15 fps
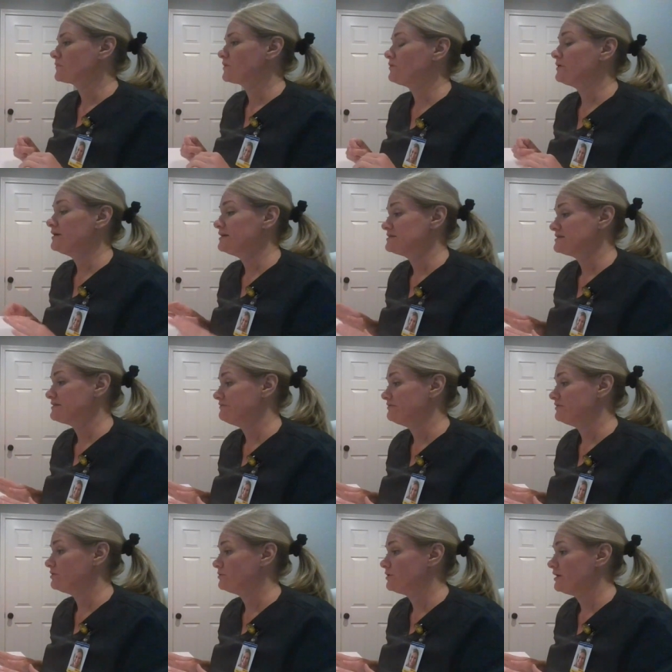All right, does that
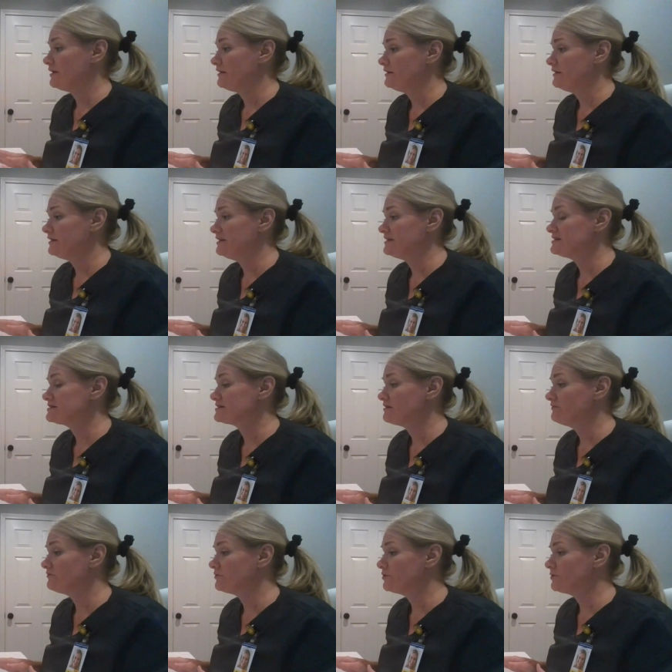feel okay? Any
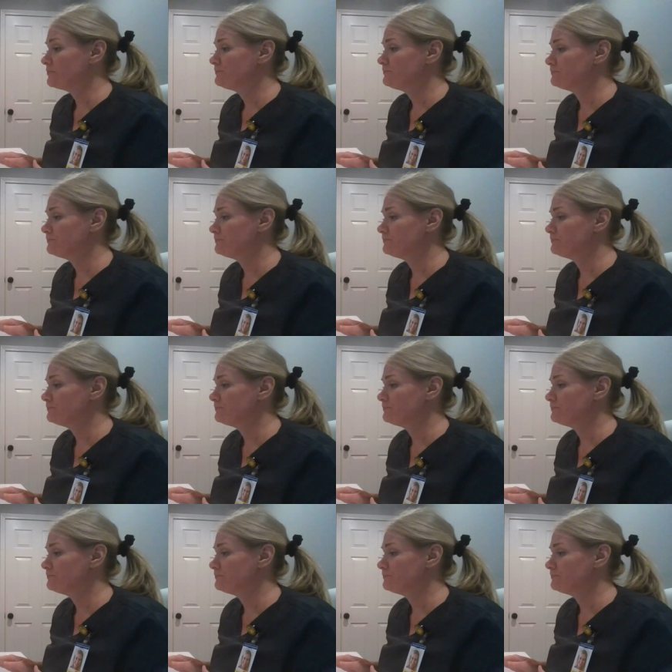discomfort?